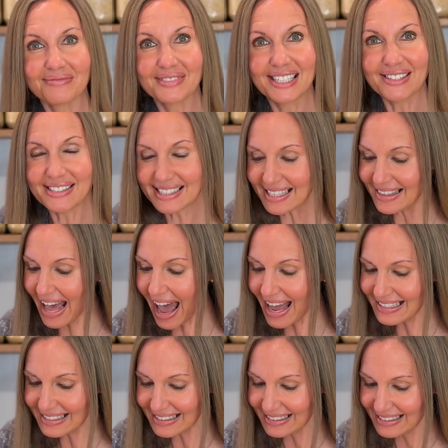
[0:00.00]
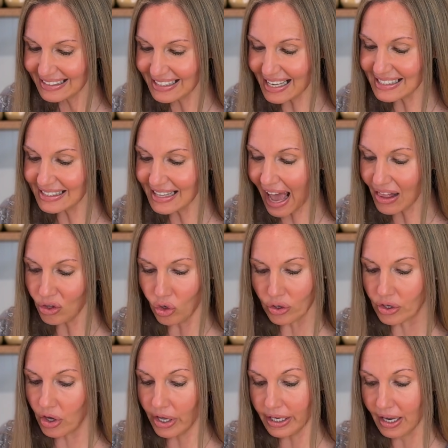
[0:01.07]
Do you see that? Doesn't that
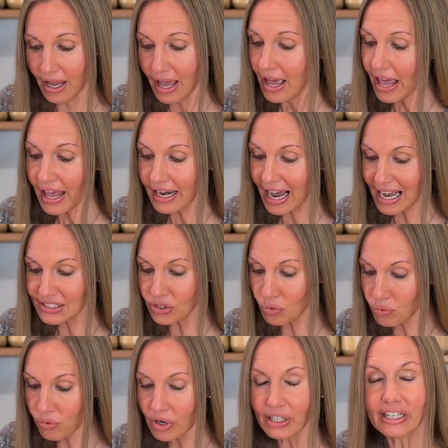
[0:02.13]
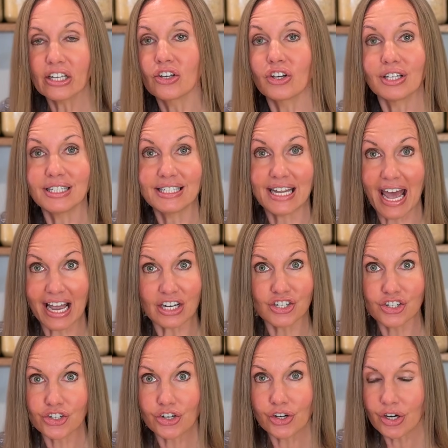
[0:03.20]
look good? It has a really good
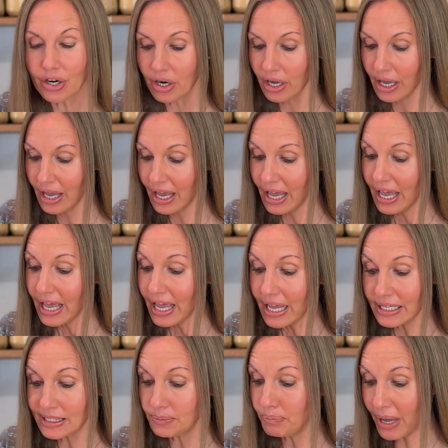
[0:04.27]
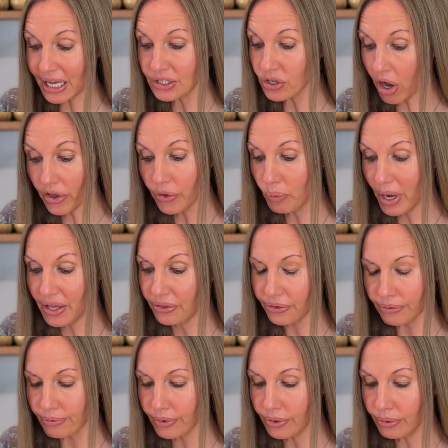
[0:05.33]
texture. It's baked all the way
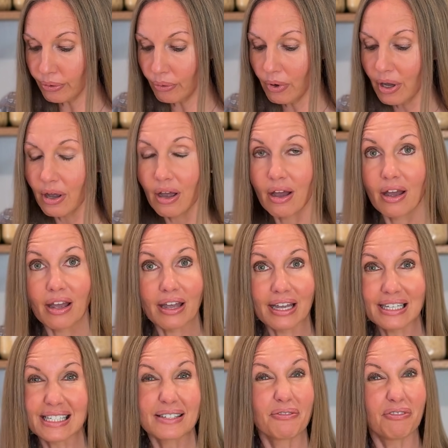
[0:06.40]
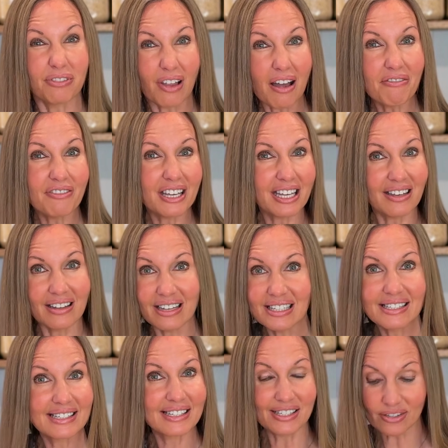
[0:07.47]
through. It's fluffy,
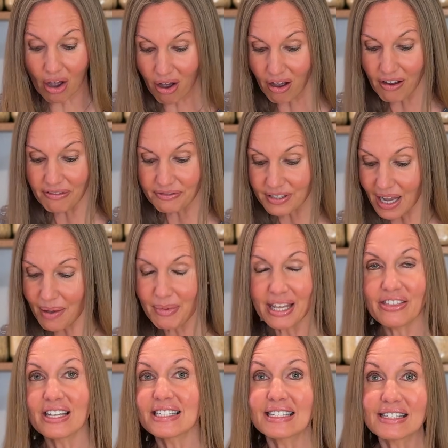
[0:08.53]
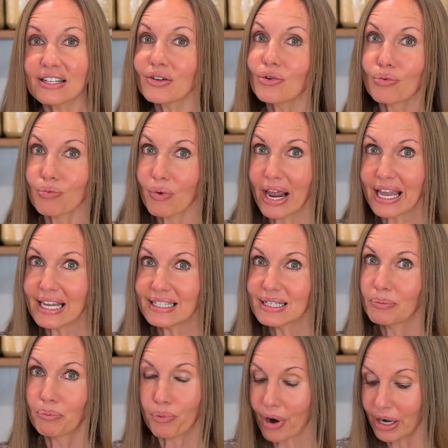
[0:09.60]
it's soft. I mean, this is a great
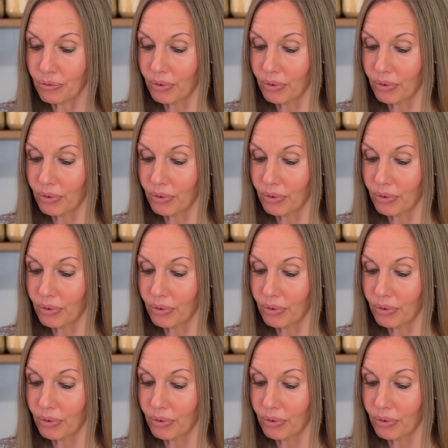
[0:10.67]
bread